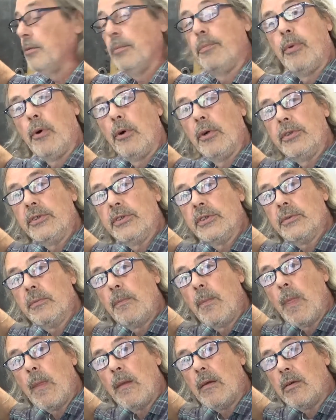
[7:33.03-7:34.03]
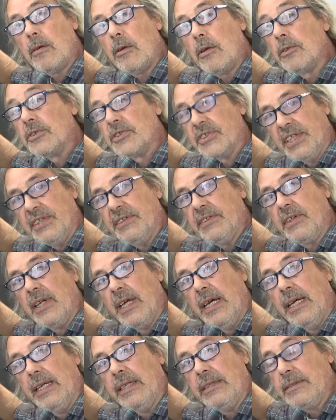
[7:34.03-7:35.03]
point on center
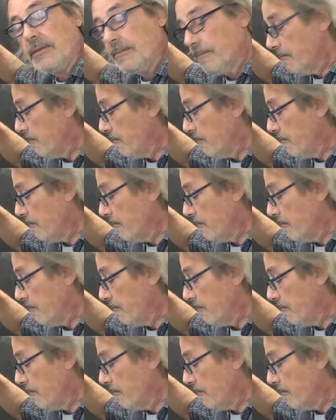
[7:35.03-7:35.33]
height.